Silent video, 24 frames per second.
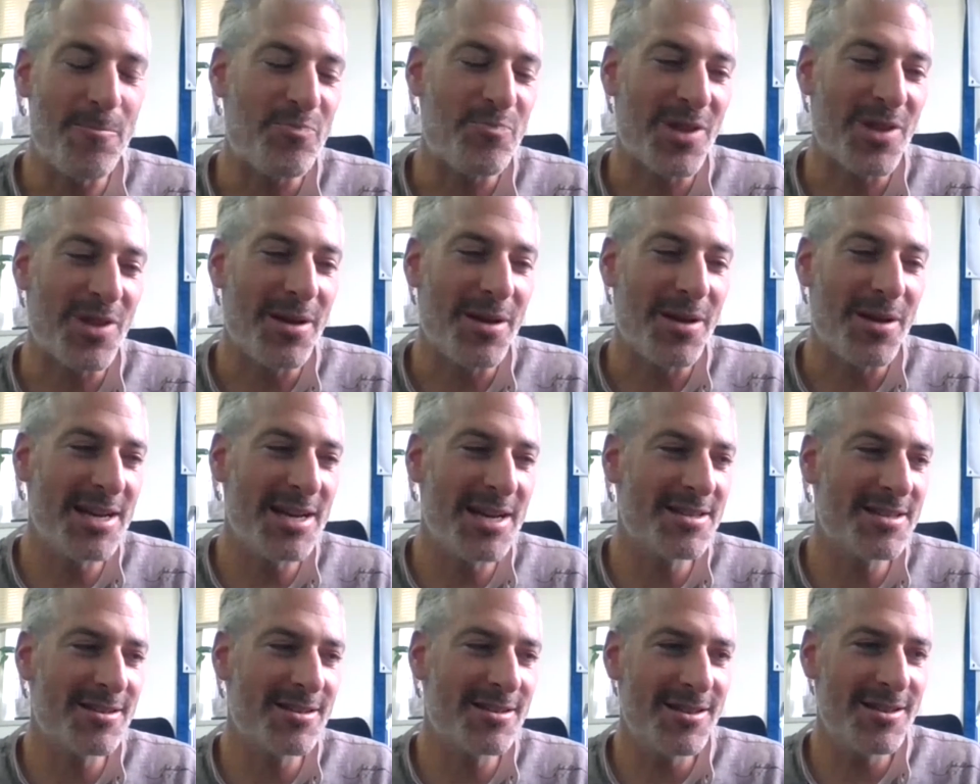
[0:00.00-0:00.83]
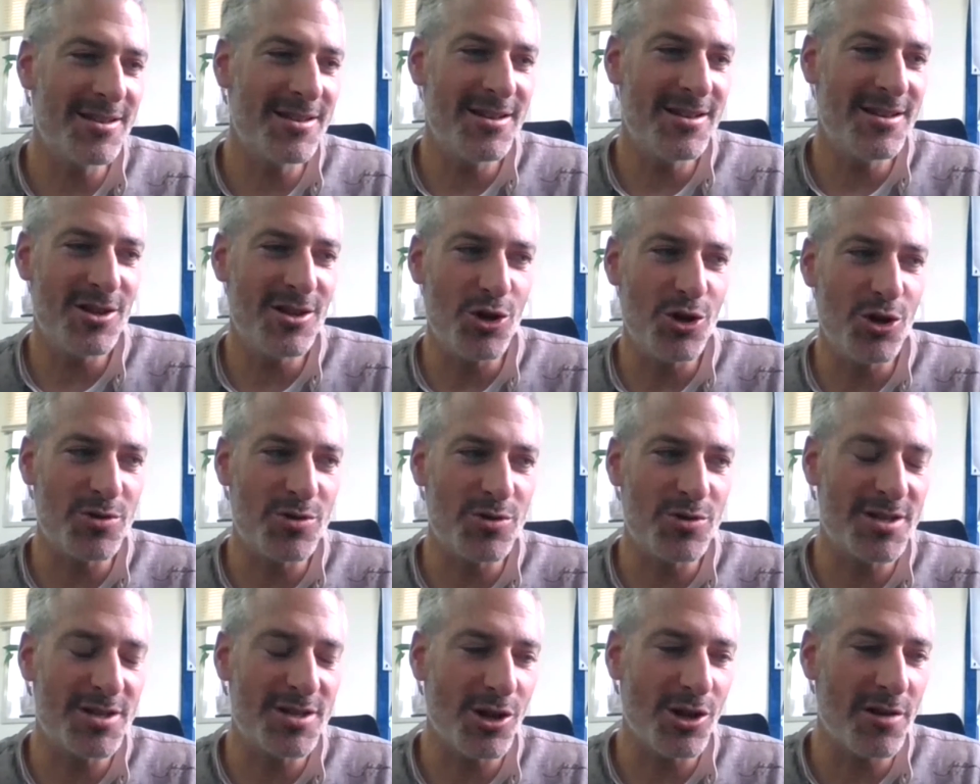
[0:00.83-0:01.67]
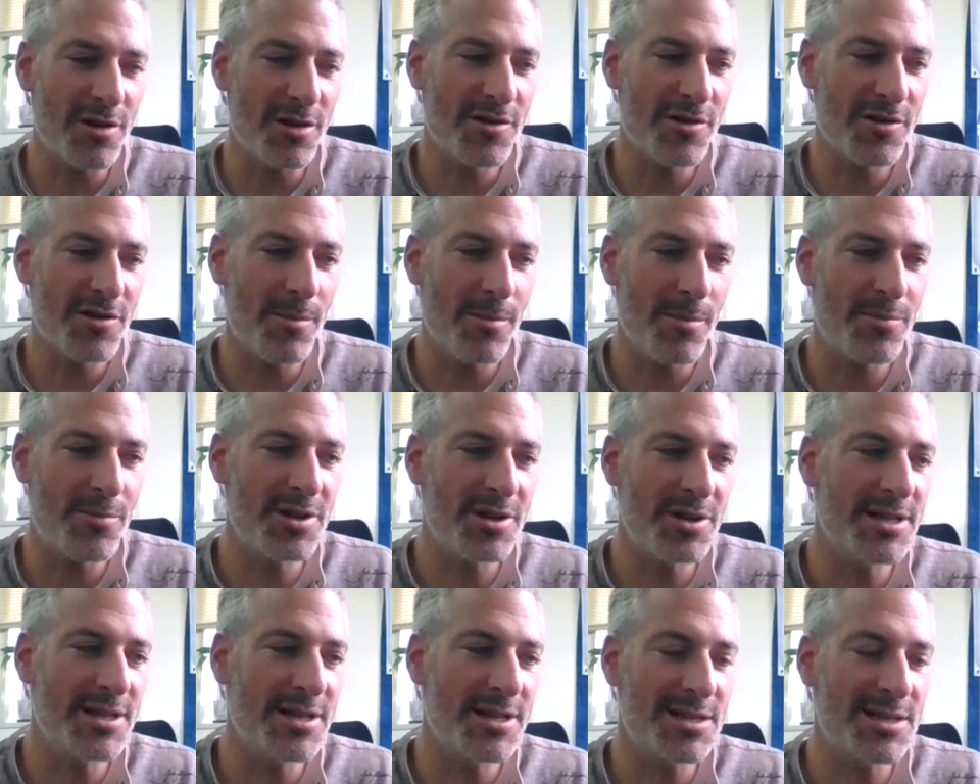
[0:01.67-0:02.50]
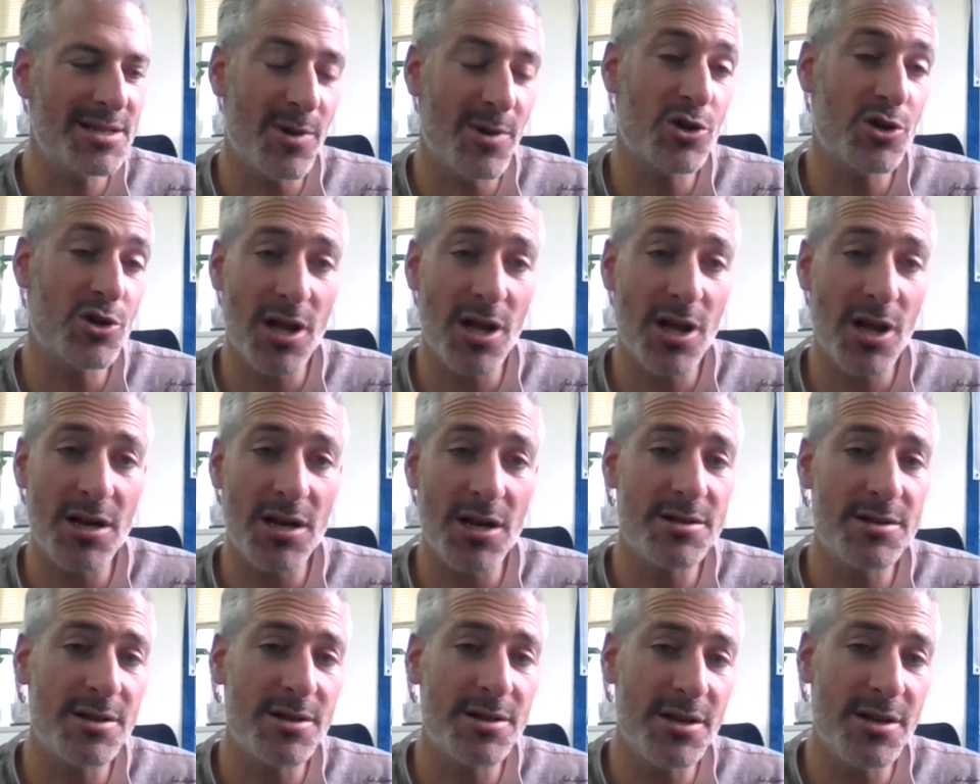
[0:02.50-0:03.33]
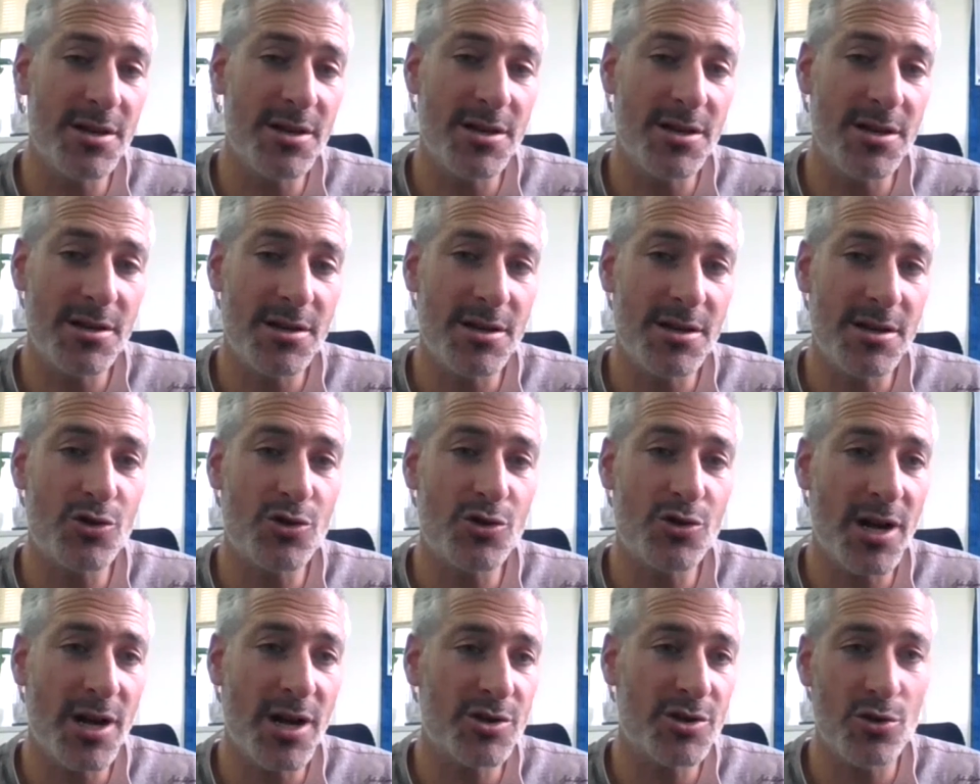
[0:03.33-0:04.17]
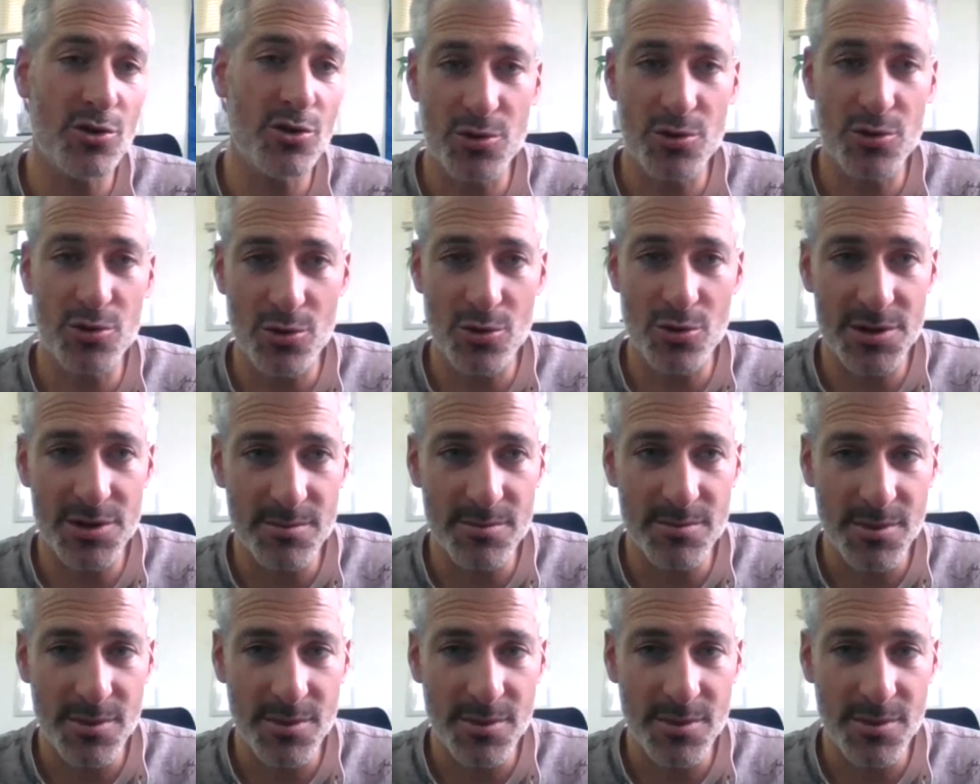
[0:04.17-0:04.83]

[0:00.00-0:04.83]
Basically, there's a lot of companies that specialize in international tourism.